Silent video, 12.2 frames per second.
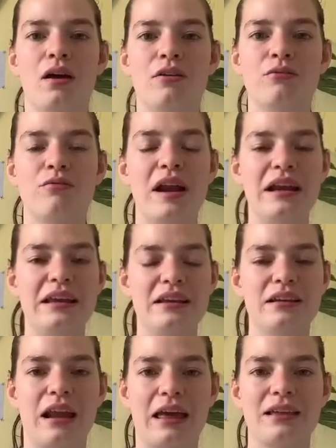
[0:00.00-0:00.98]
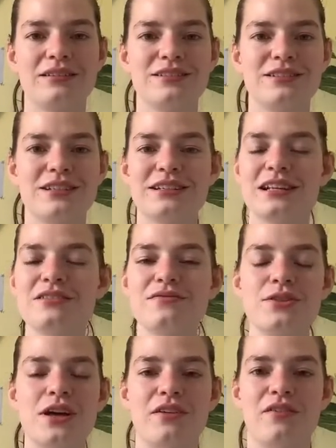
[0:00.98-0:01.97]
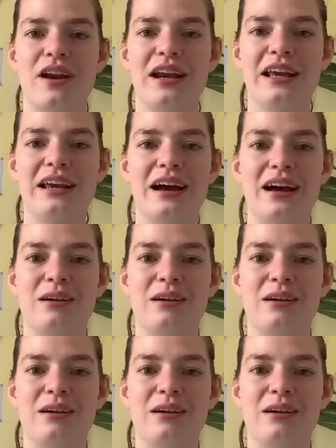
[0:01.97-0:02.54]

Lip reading: really like successful and really